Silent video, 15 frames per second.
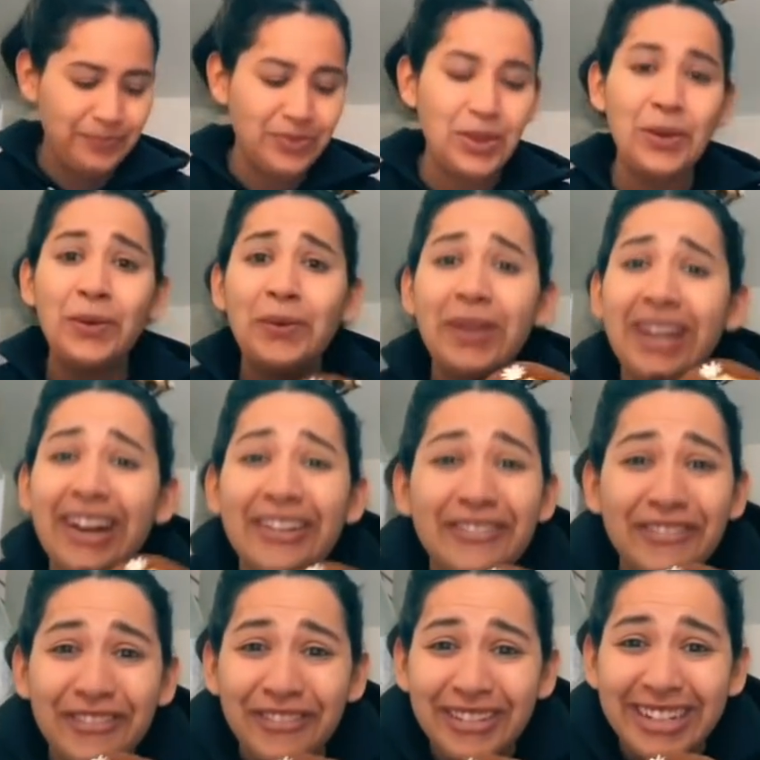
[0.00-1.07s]
We got
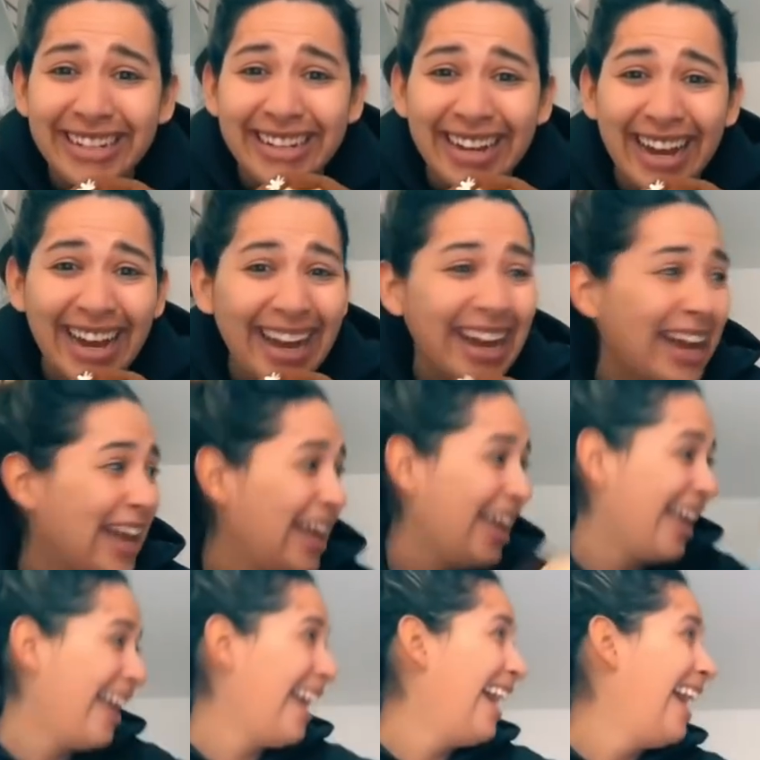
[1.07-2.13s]
Frida.
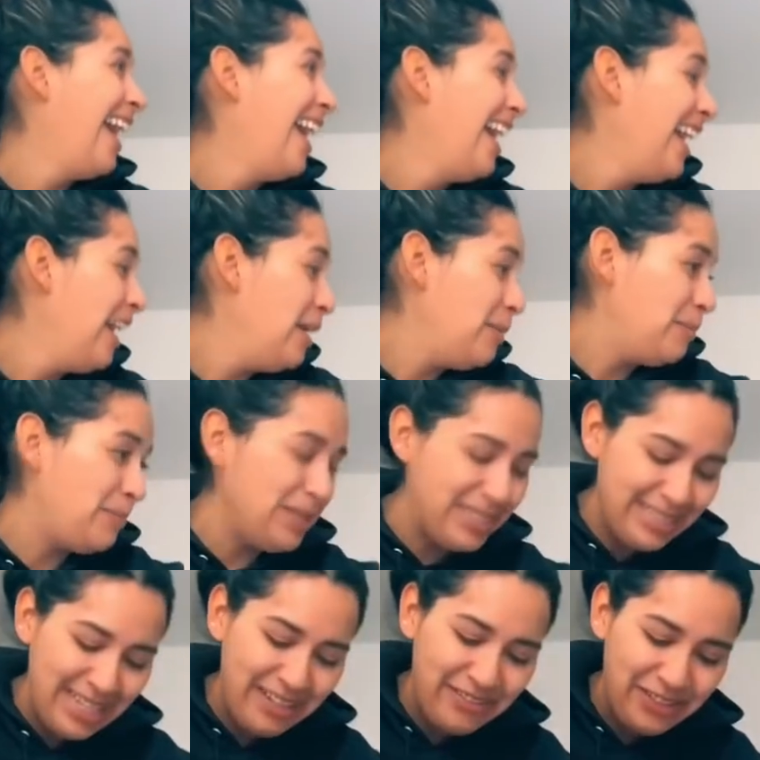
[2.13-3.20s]
Be
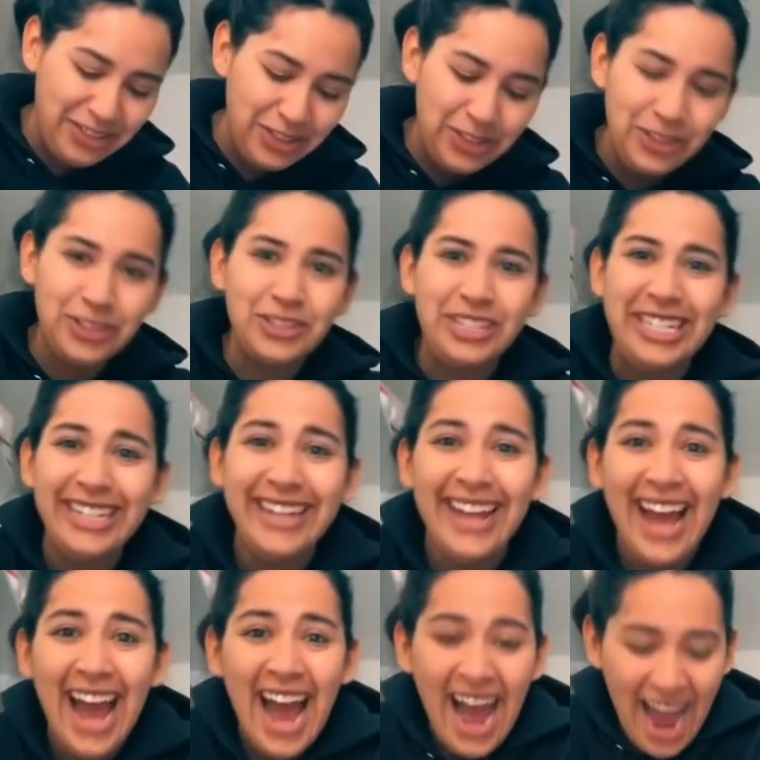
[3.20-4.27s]
safe on your journey.
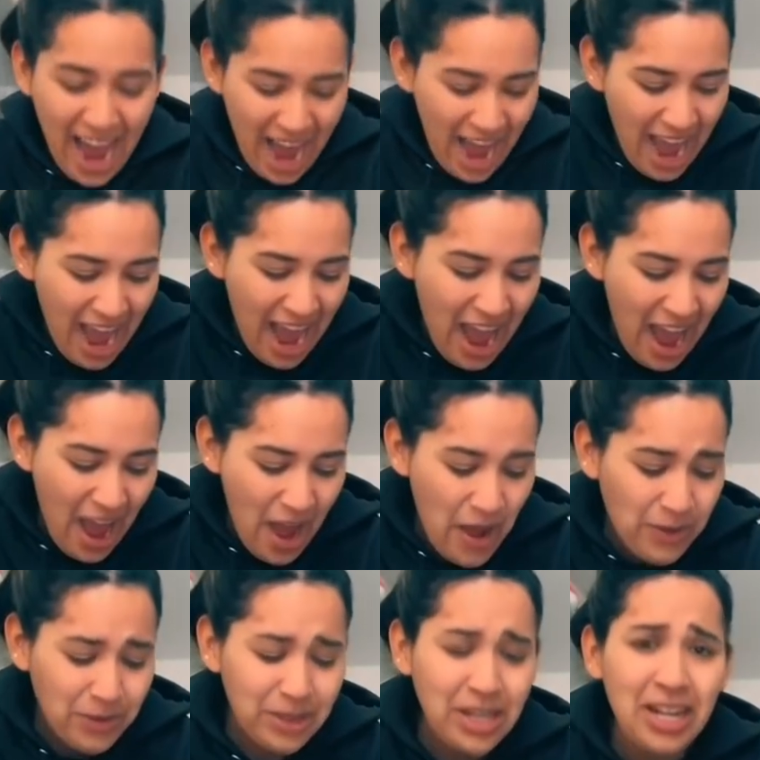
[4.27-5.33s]
We
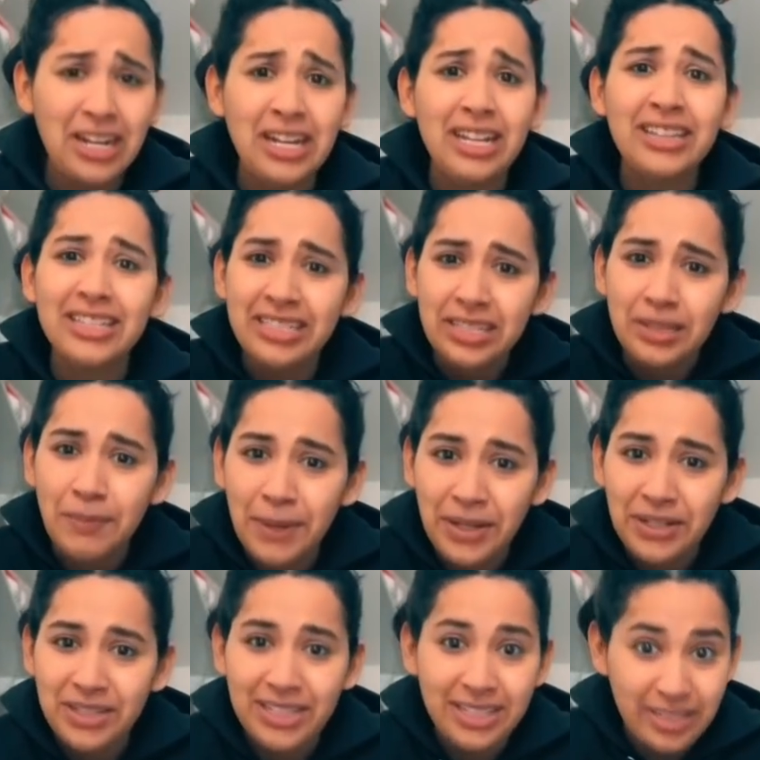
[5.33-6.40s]
got this is apparently
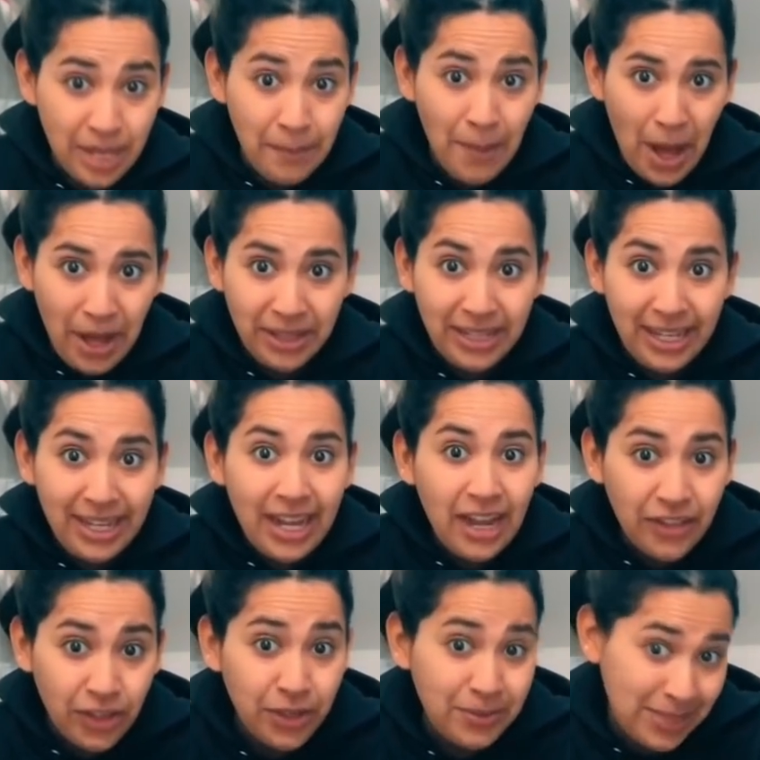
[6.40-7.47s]
a tamale. I thought it
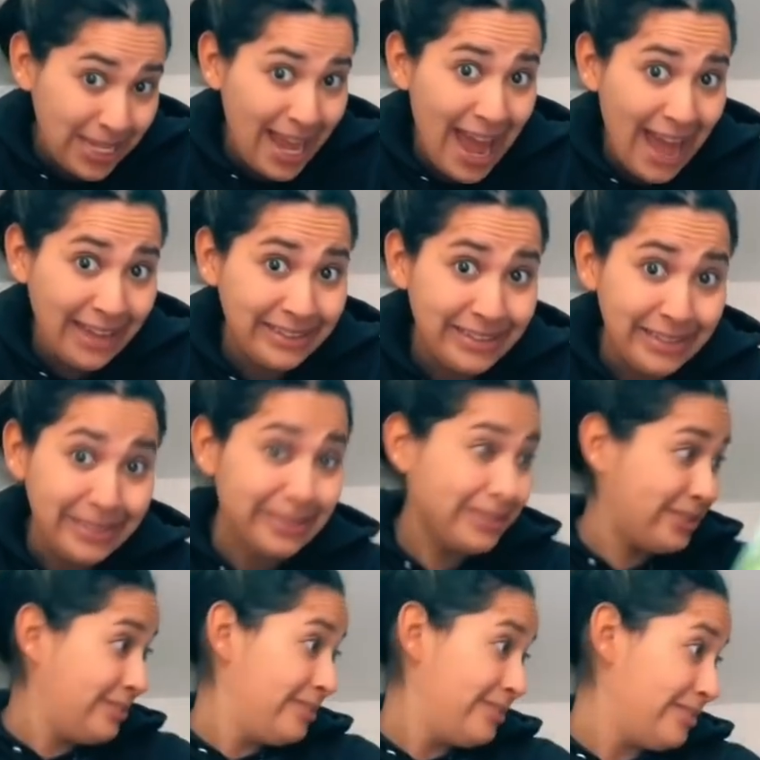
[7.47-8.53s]
was a cactus.
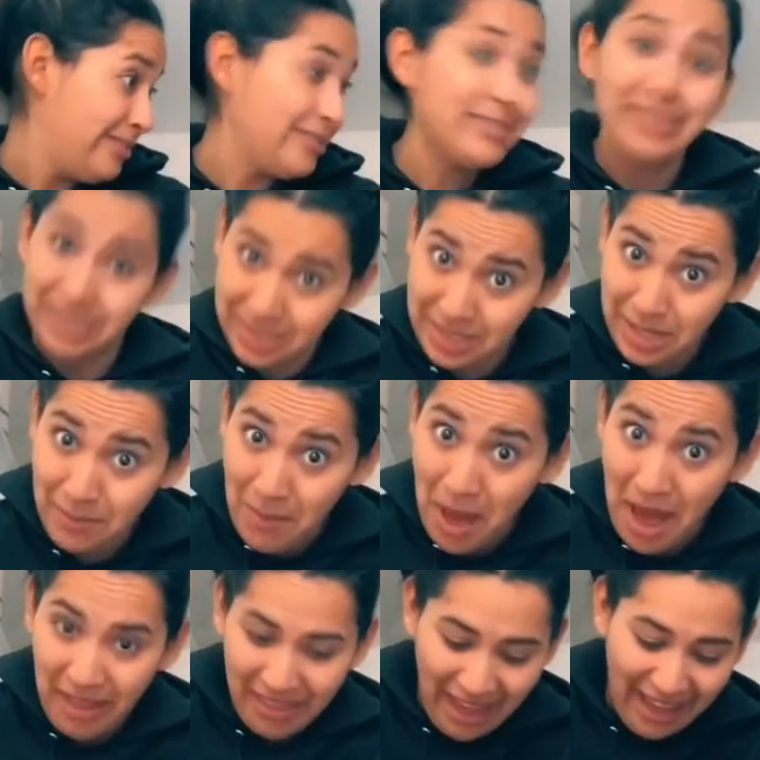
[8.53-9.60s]
It's a
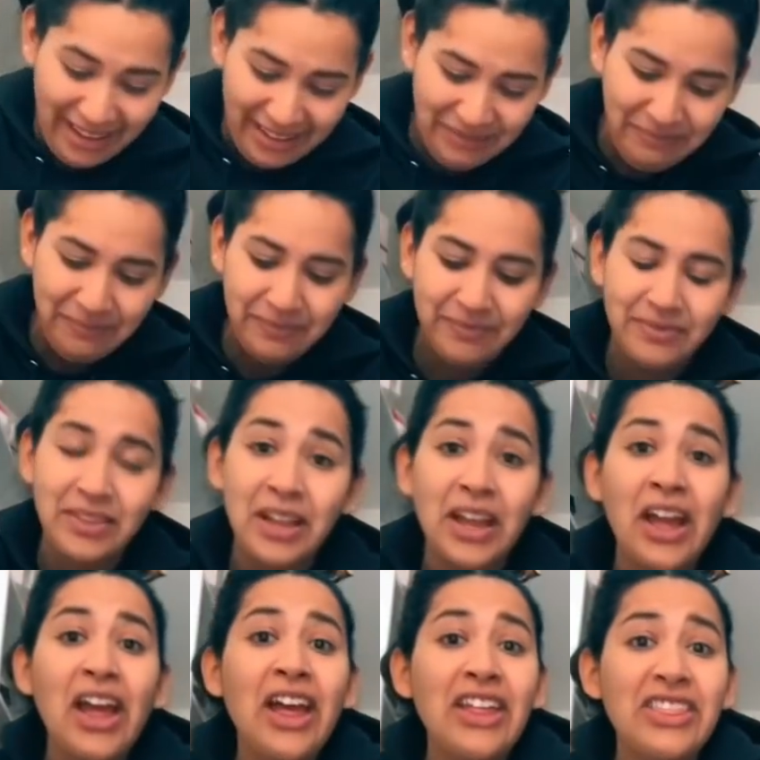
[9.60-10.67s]
tamale.
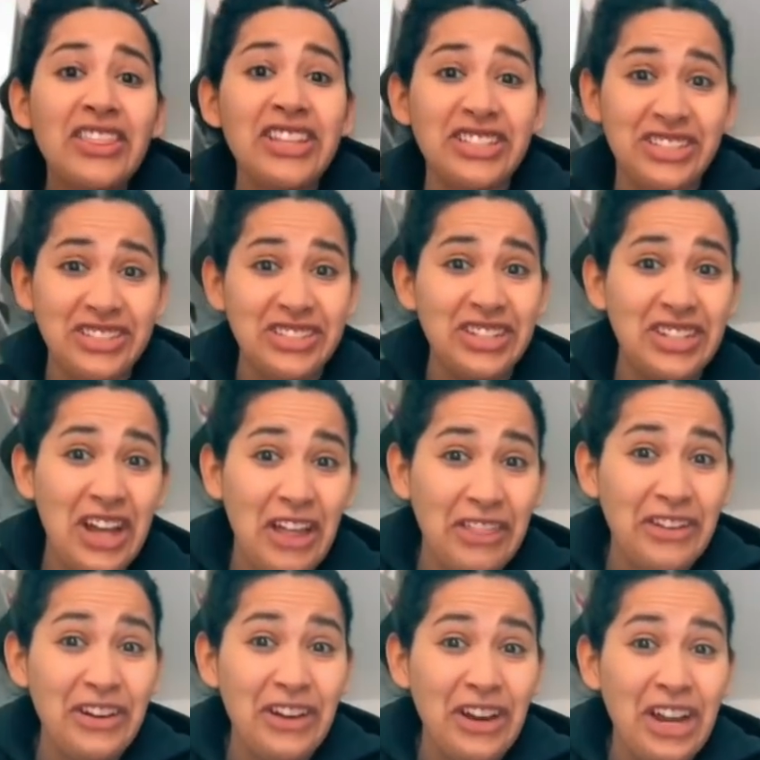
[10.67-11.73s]
This is
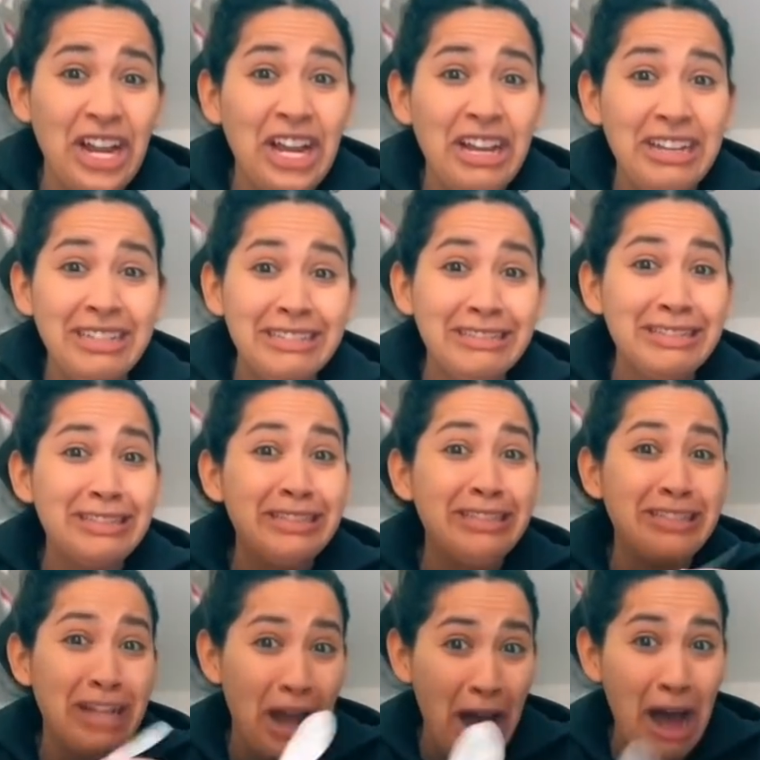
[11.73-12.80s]
another
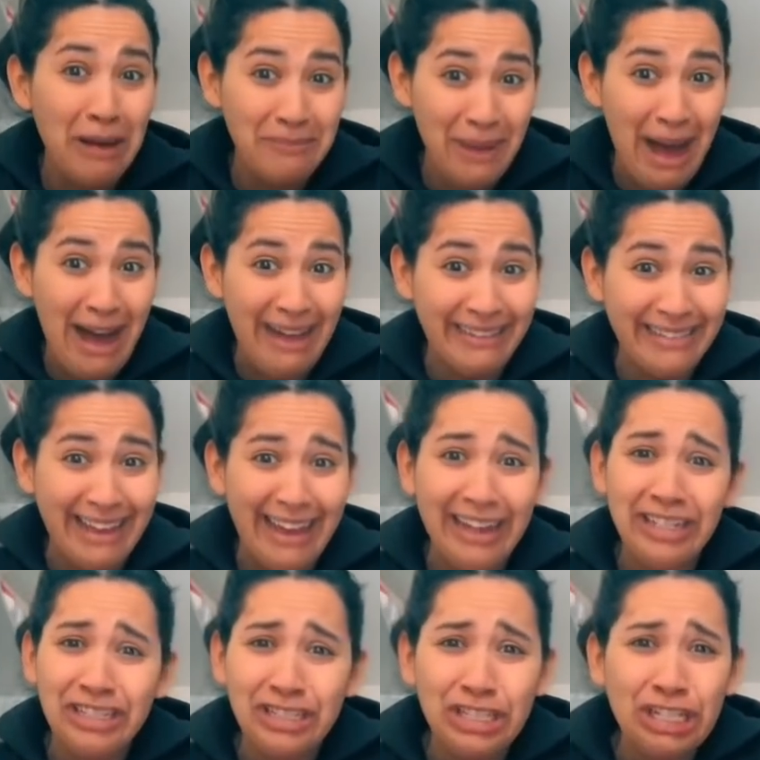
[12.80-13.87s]
tamale.
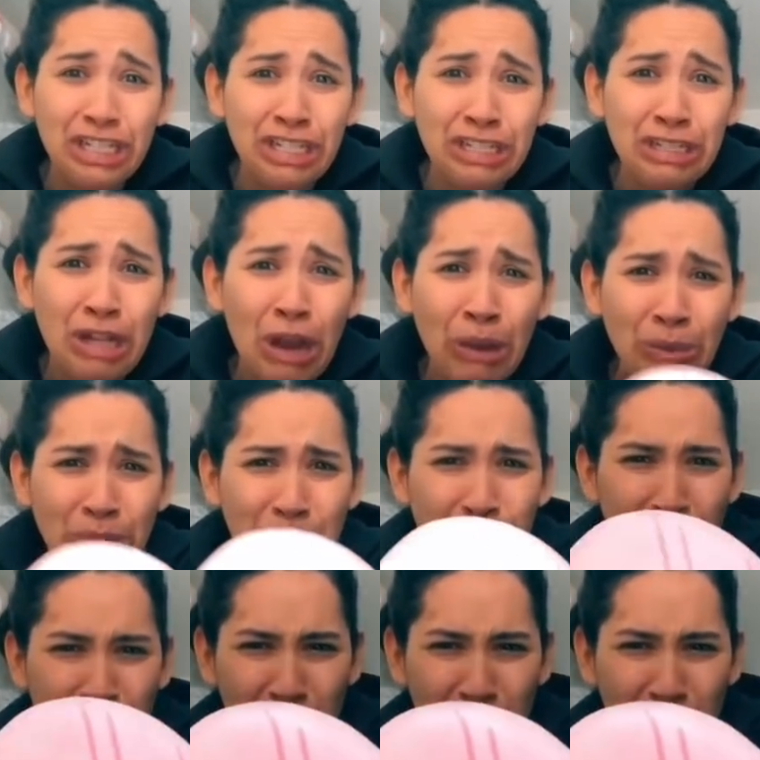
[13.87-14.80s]
She's so cute.